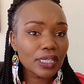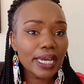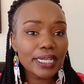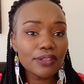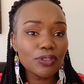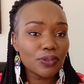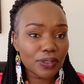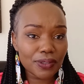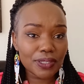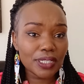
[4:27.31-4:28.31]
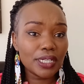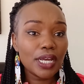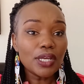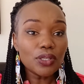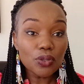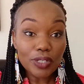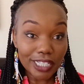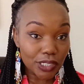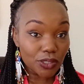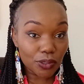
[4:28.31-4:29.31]
And if you're a Christian, you
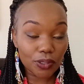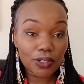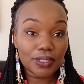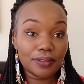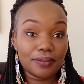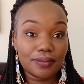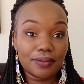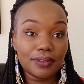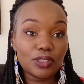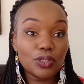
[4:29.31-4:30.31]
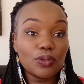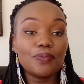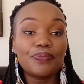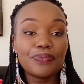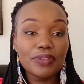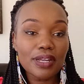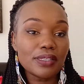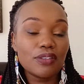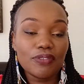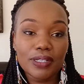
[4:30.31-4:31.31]
need your God. So
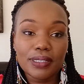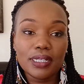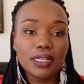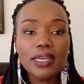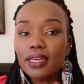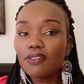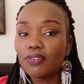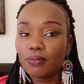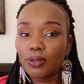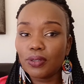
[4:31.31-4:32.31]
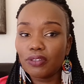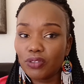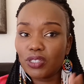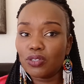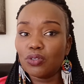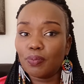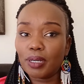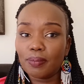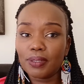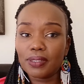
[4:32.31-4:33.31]
that's the first thing. Hear from God if this is your
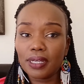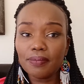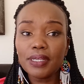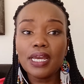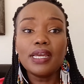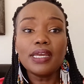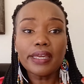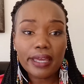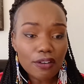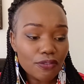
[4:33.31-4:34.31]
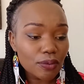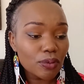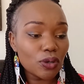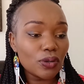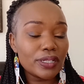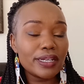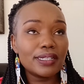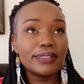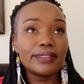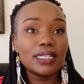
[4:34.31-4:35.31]
purpose, yeah? Hear from God
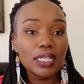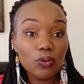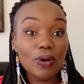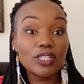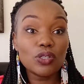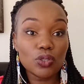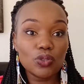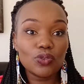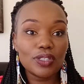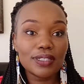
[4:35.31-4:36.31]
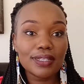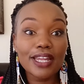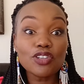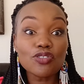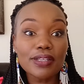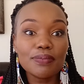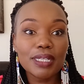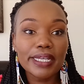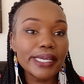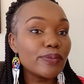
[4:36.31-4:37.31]
that He wants you to do this. And trust
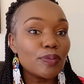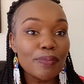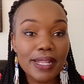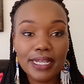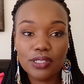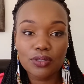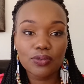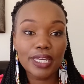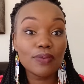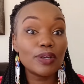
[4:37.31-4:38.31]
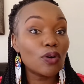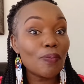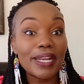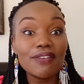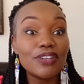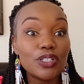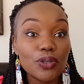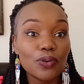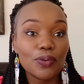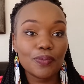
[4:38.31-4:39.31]
me, He will bless you. He will open every
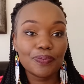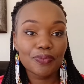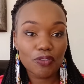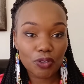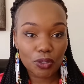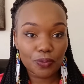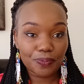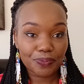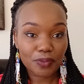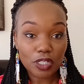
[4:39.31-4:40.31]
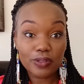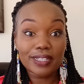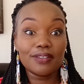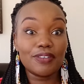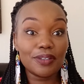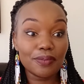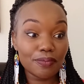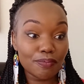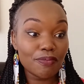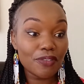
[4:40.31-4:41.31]
door for you. So that's a very,
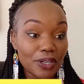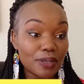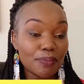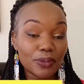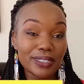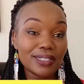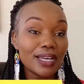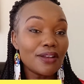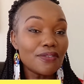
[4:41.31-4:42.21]
very important.